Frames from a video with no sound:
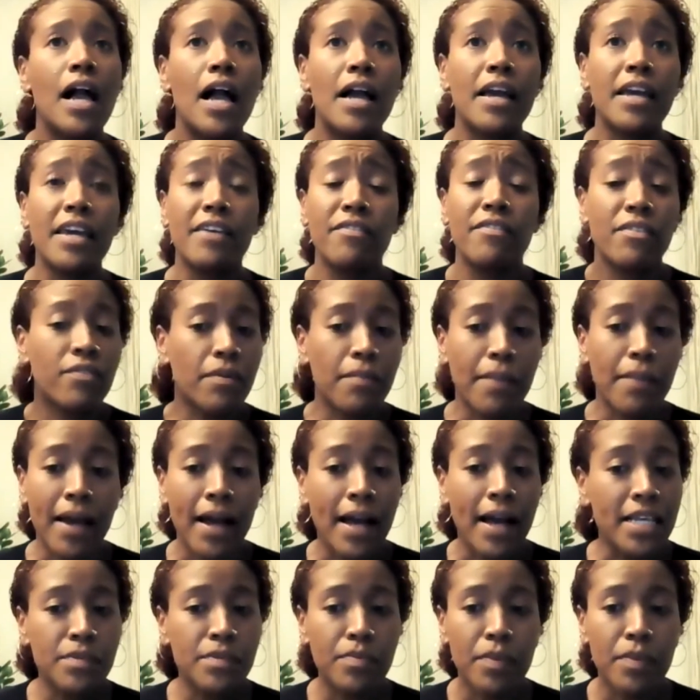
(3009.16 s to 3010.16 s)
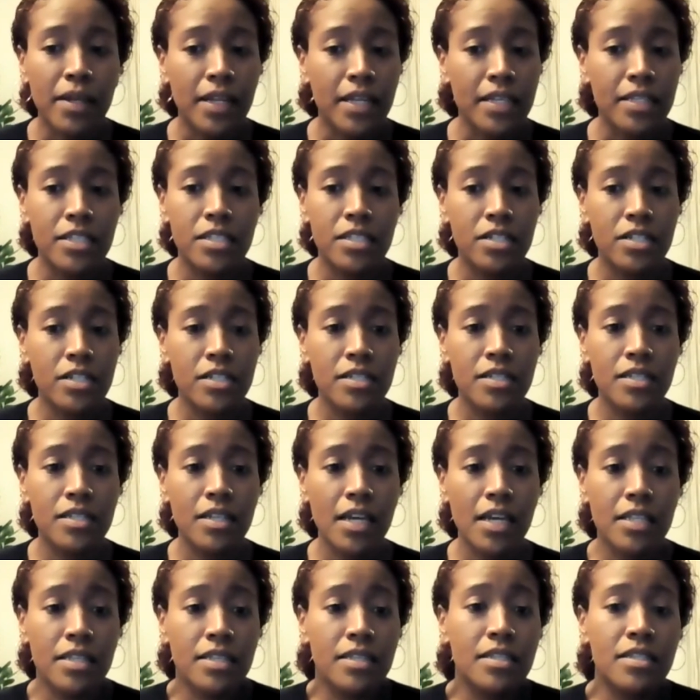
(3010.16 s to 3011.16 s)
even from my husband, it's just,
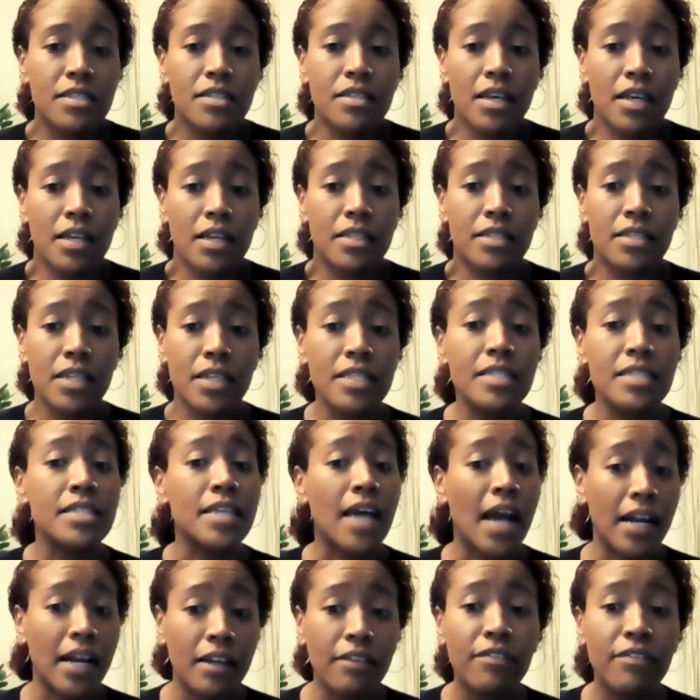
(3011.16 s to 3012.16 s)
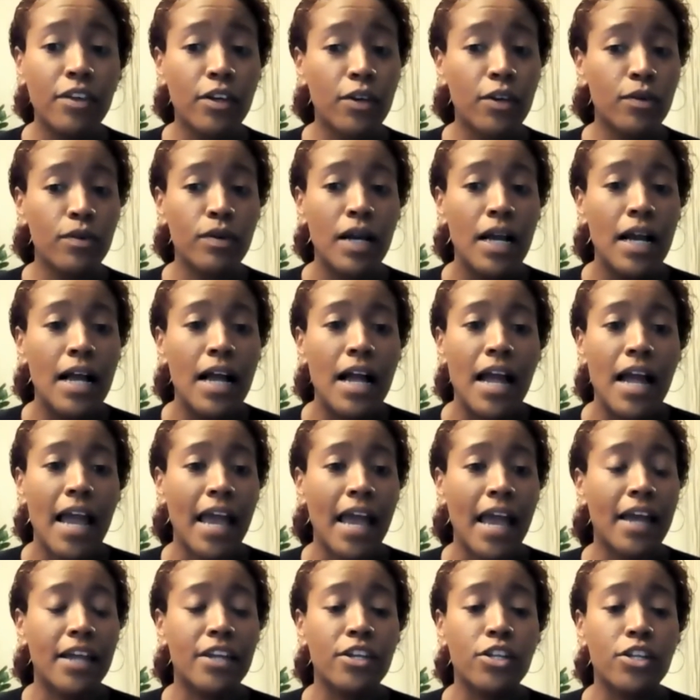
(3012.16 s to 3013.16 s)
it's inside of you,
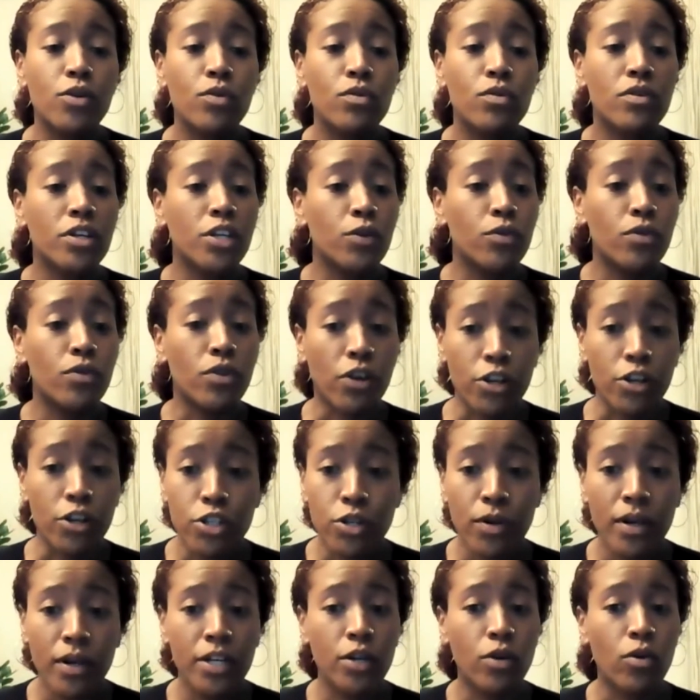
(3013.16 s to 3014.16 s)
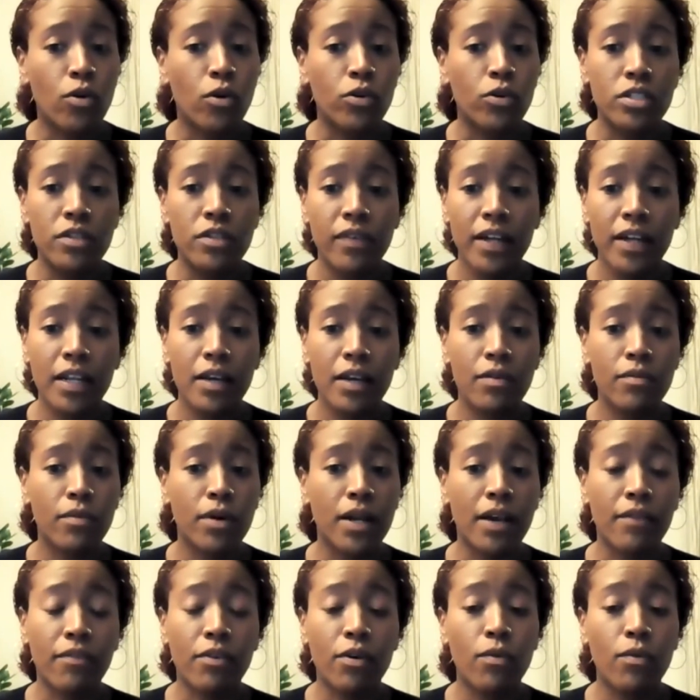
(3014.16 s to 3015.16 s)
and you nurture and you cultivate it
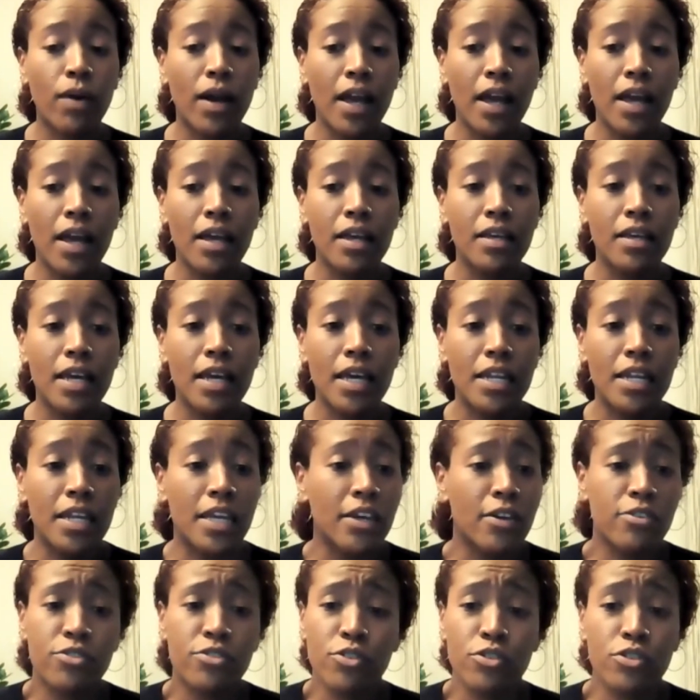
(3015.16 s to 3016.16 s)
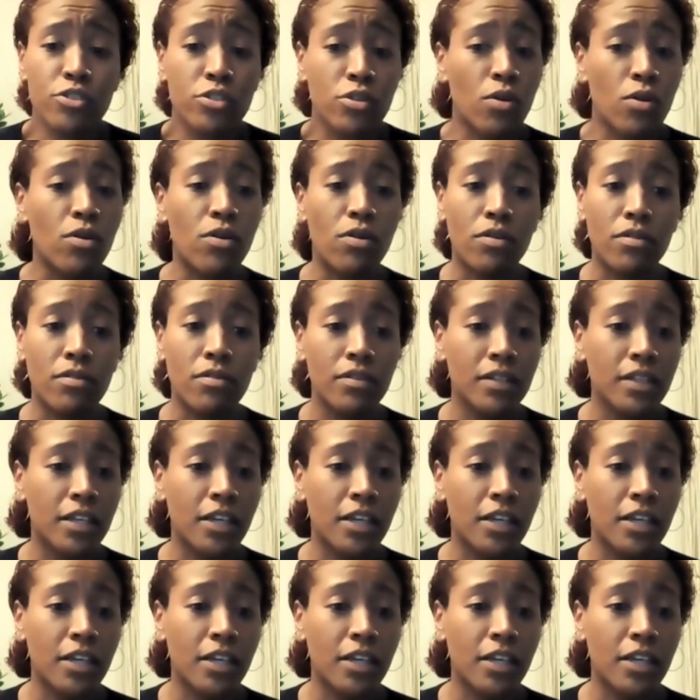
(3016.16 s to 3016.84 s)
whatever way it heals your soul, and